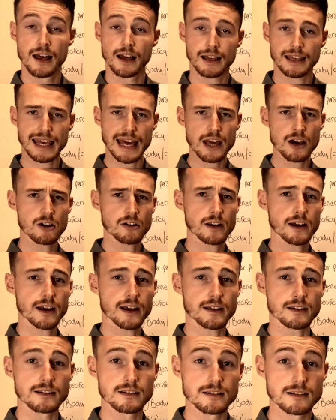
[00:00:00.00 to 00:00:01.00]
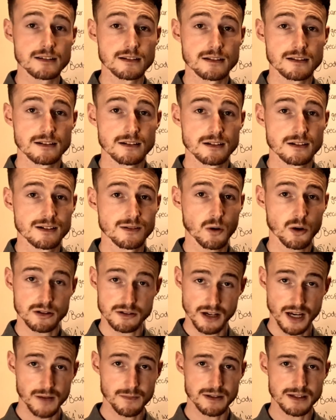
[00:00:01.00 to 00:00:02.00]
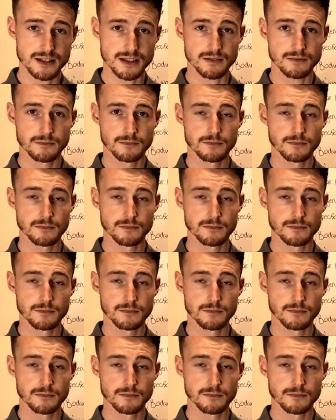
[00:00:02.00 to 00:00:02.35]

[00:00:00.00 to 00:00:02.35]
¿Qué hora es? What time is it?